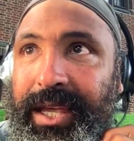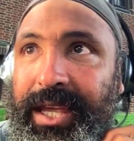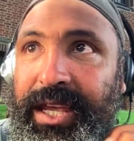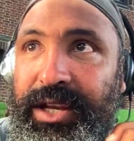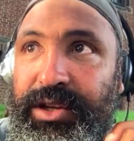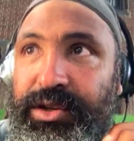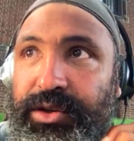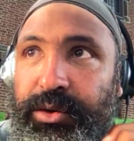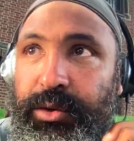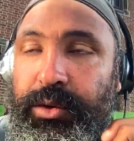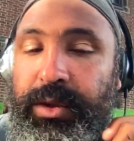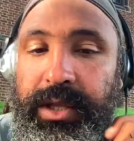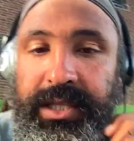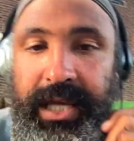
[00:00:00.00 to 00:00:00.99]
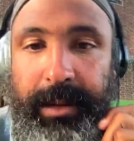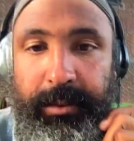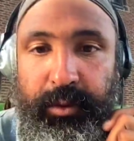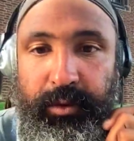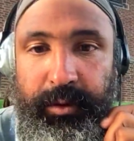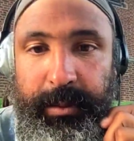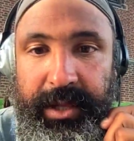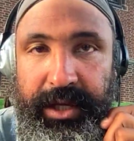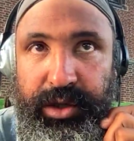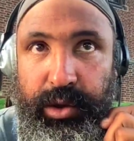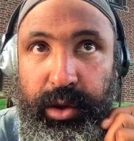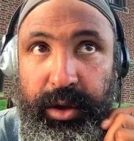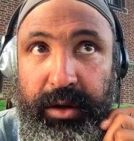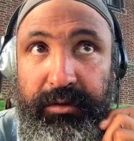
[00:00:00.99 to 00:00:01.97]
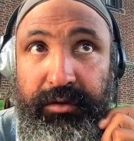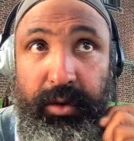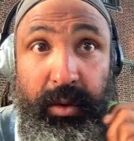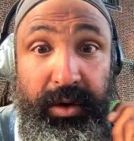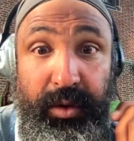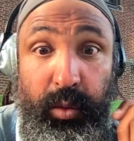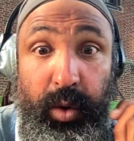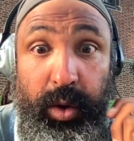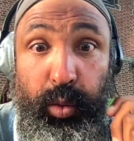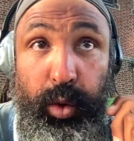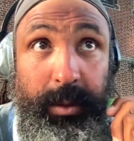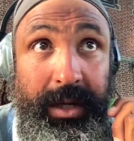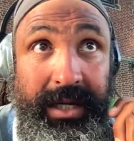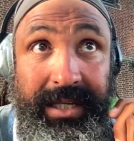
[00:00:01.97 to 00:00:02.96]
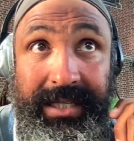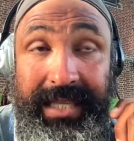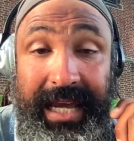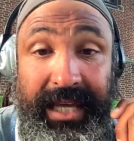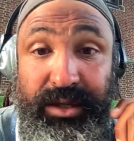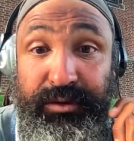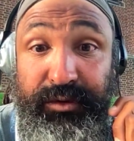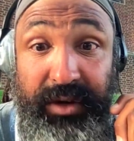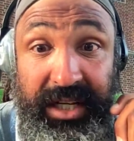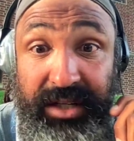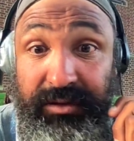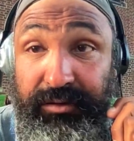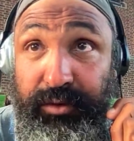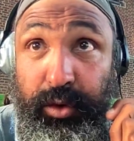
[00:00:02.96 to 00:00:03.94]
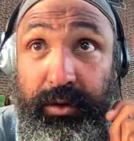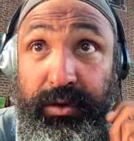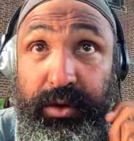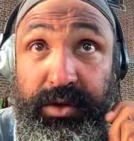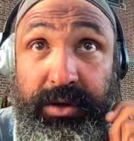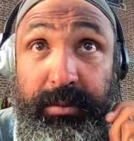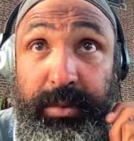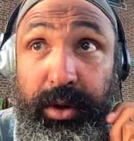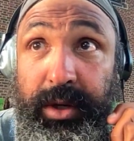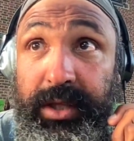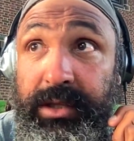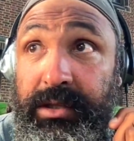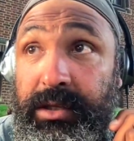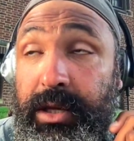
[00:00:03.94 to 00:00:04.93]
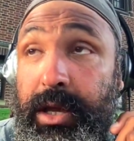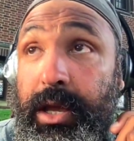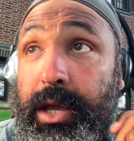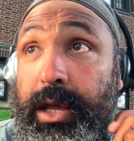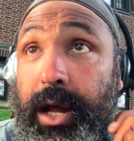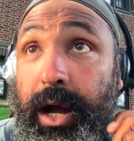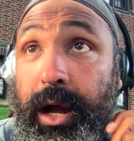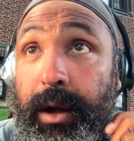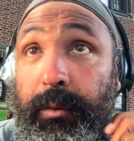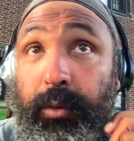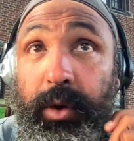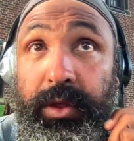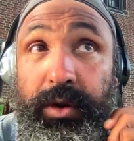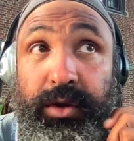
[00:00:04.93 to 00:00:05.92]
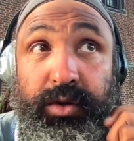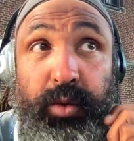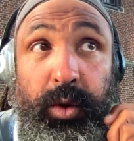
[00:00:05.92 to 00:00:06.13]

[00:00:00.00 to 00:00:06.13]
into the type of woman that you're looking for. Whether one woman is the answer for each of four of those components, whether it's